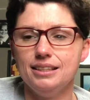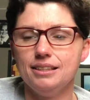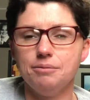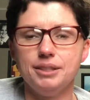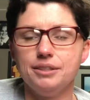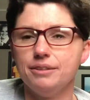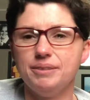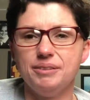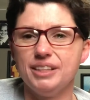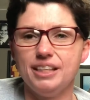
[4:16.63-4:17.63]
And what's your
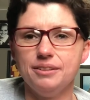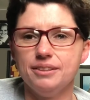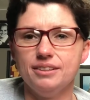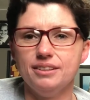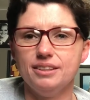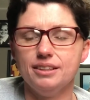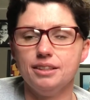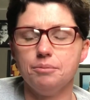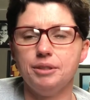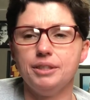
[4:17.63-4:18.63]
favorite character on
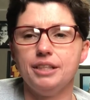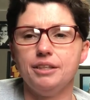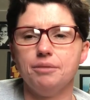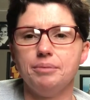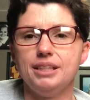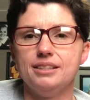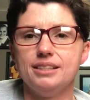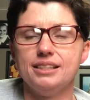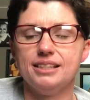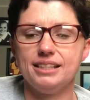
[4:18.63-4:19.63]
WKRP in
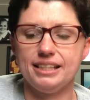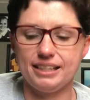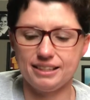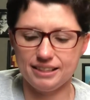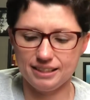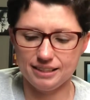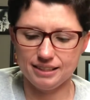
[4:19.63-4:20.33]
Cincinnati?